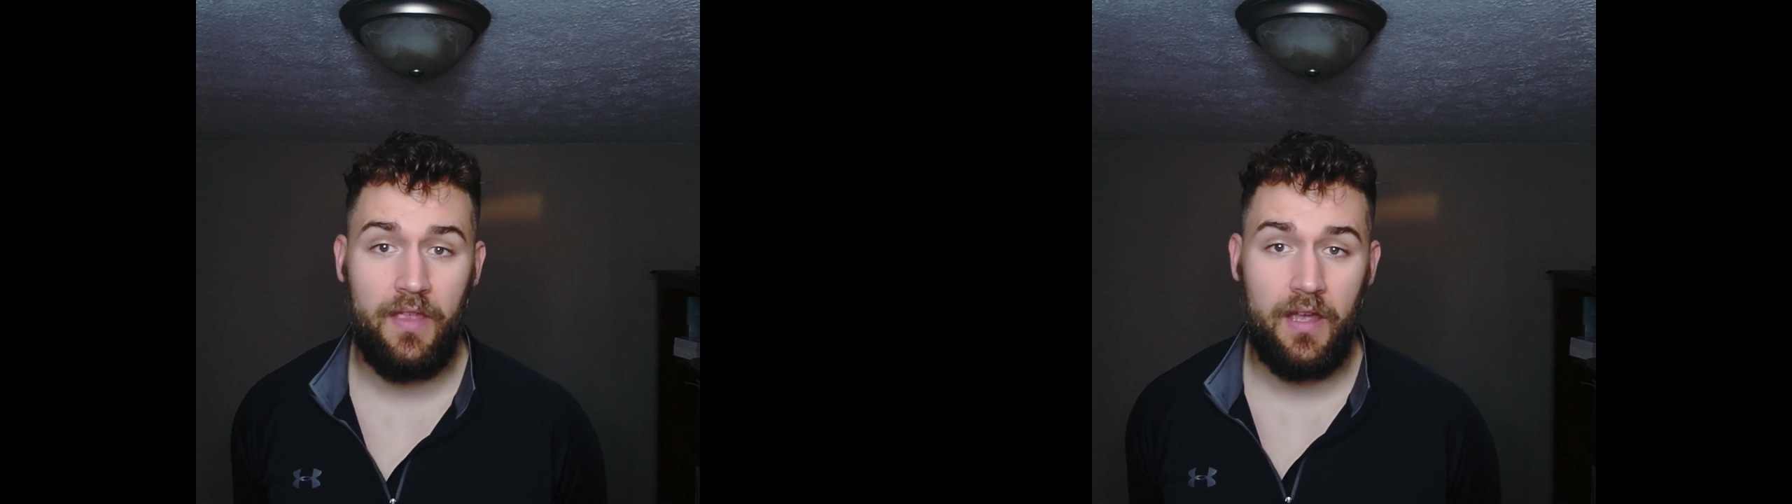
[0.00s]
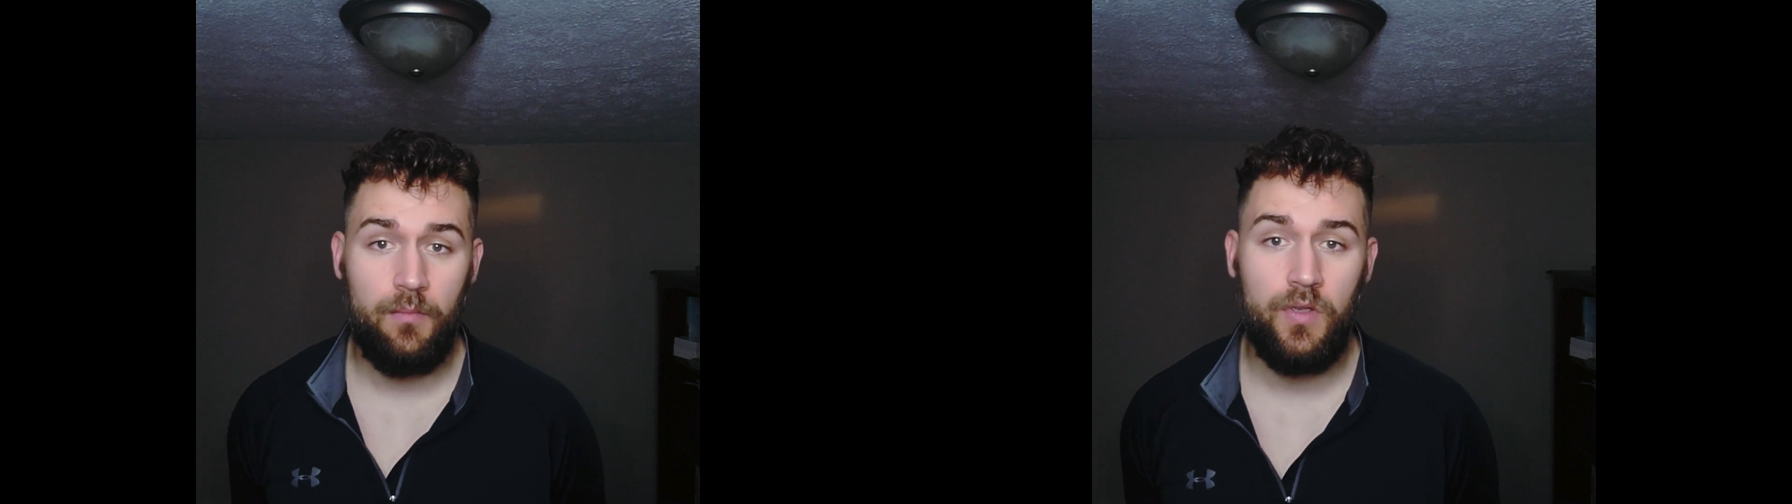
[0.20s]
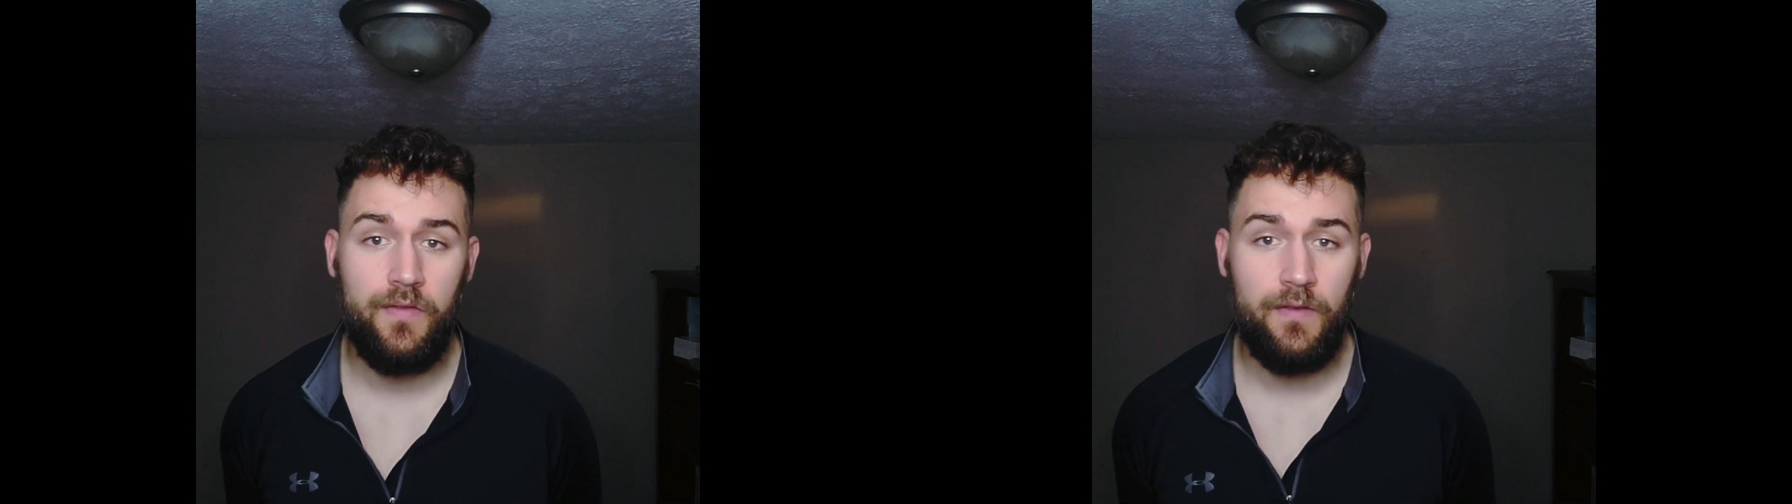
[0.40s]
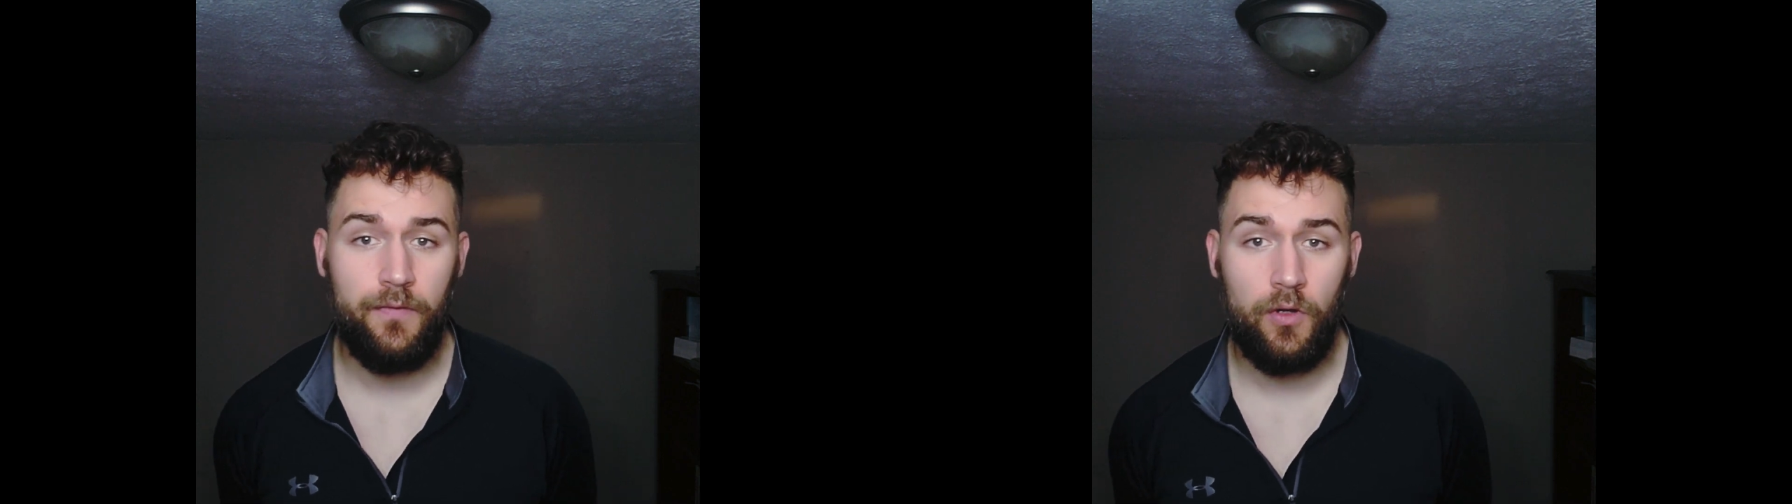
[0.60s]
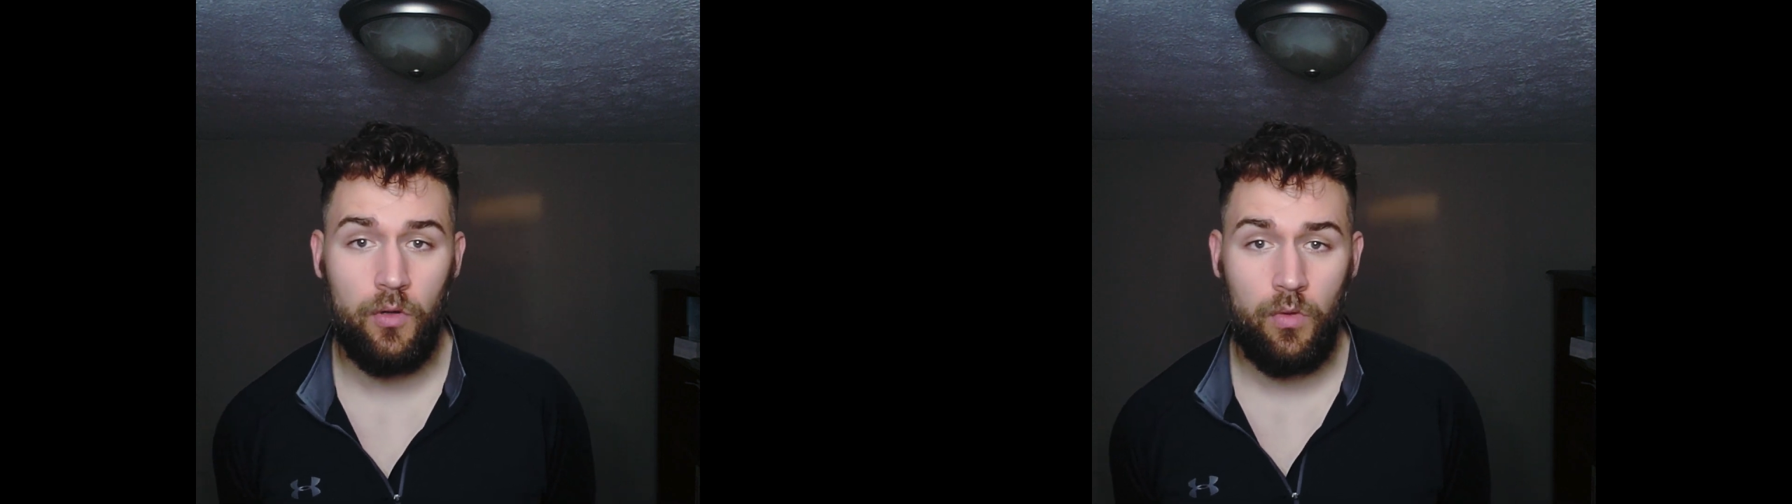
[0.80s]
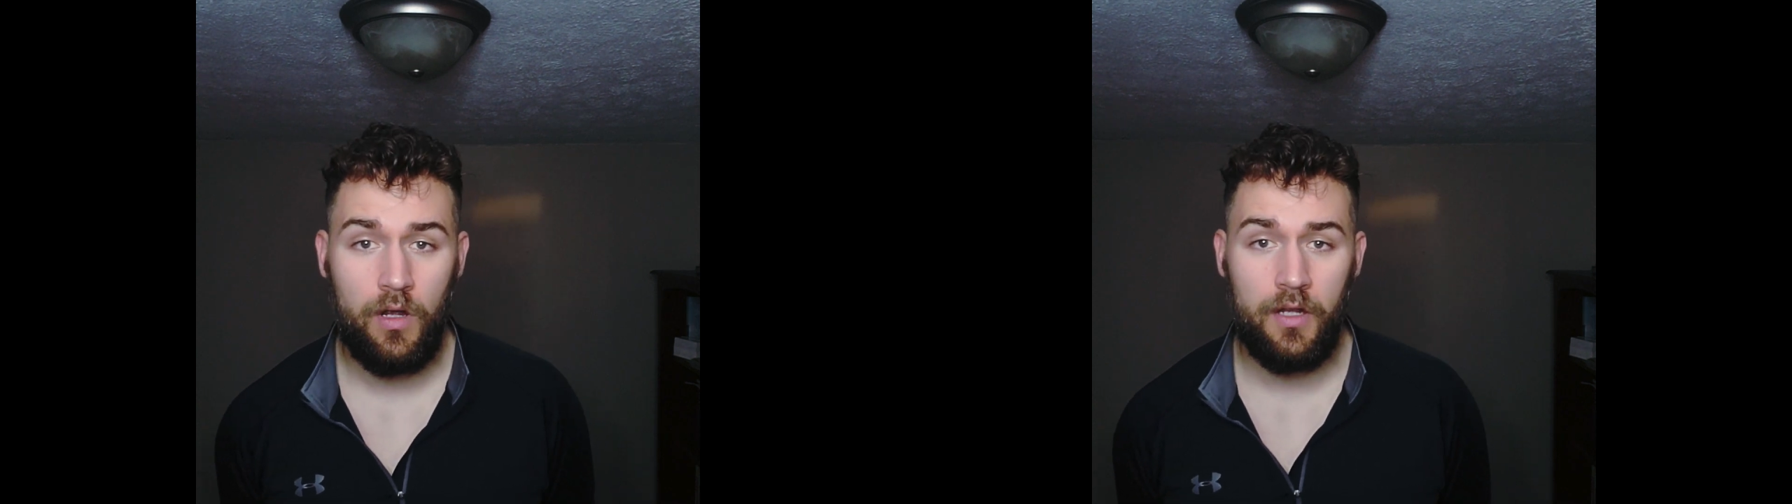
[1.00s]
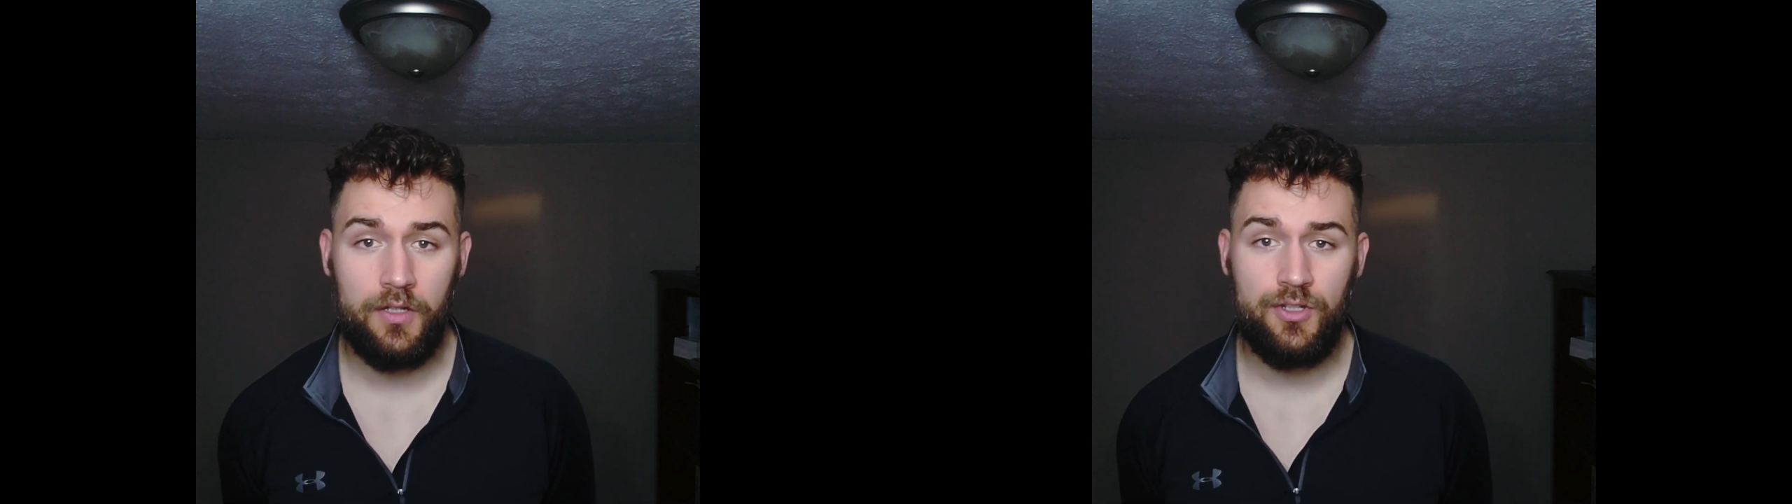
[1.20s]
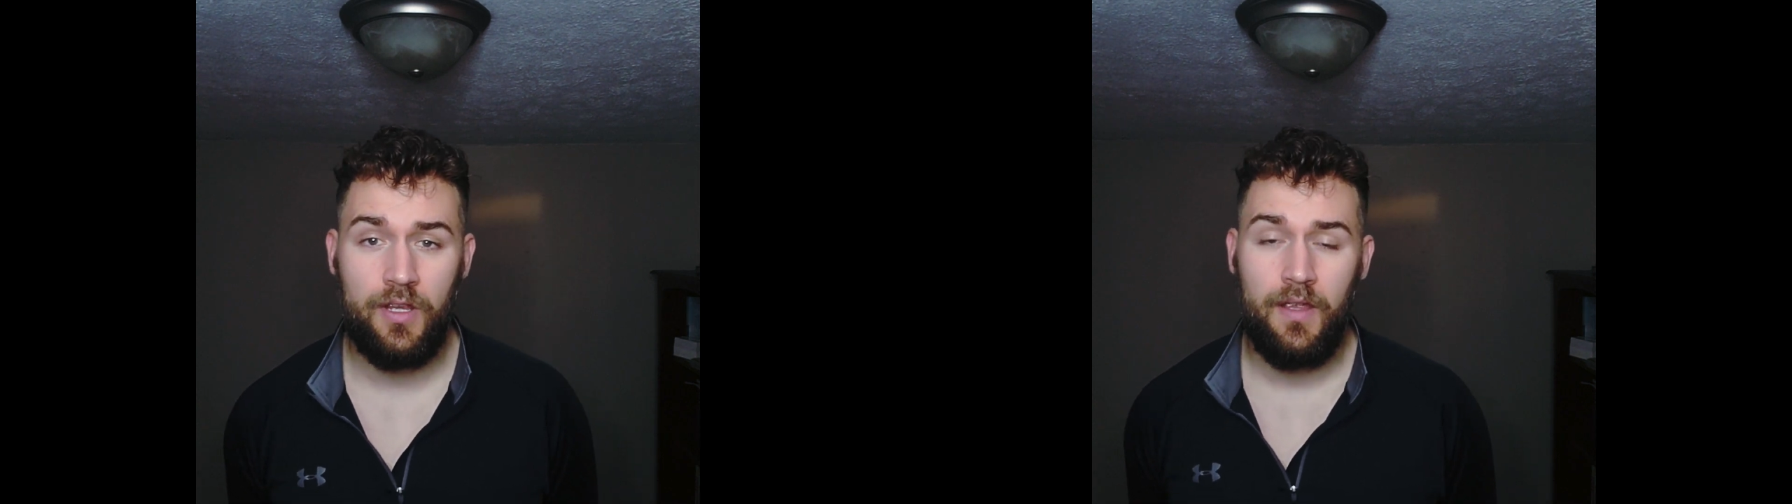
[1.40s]
that movie for a
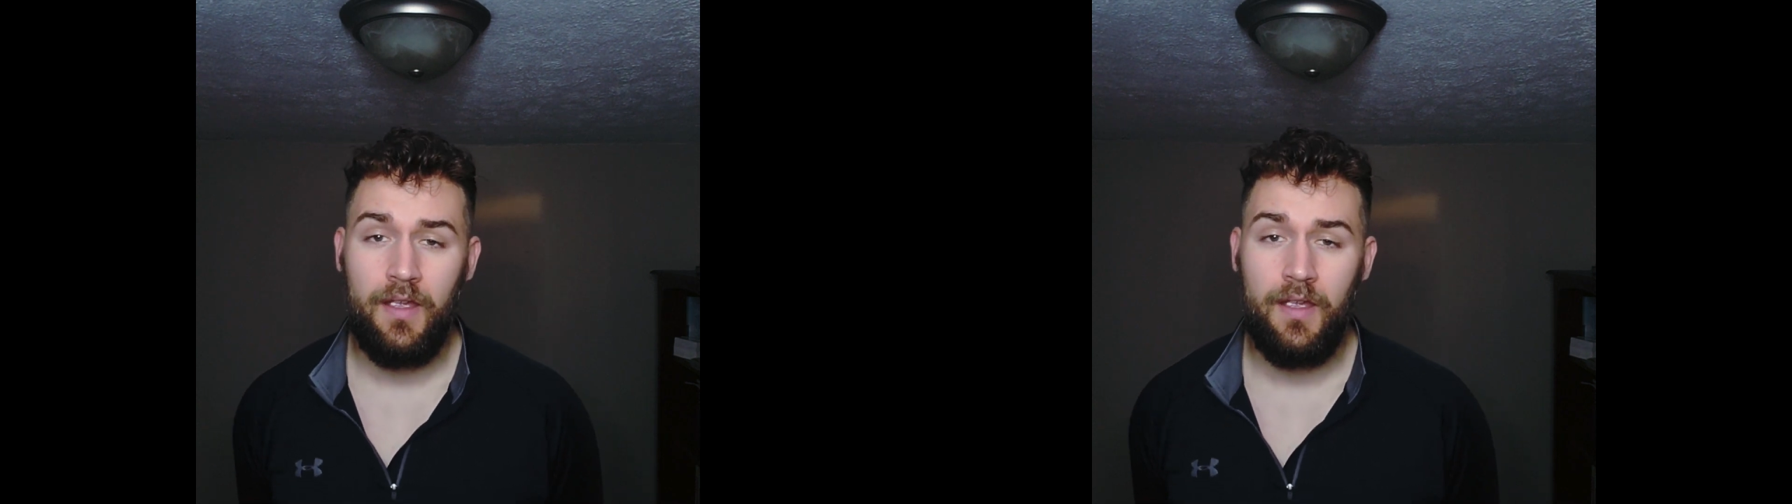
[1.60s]
watch,